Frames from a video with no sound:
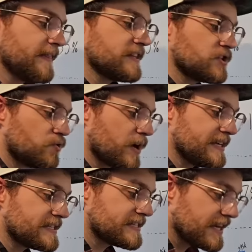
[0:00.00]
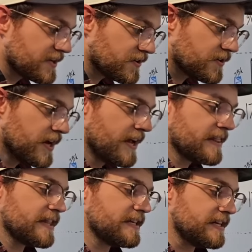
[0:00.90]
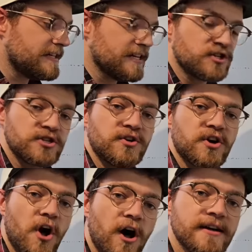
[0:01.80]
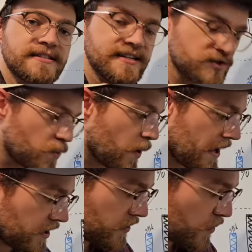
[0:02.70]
That's a great signal that the additional cost is well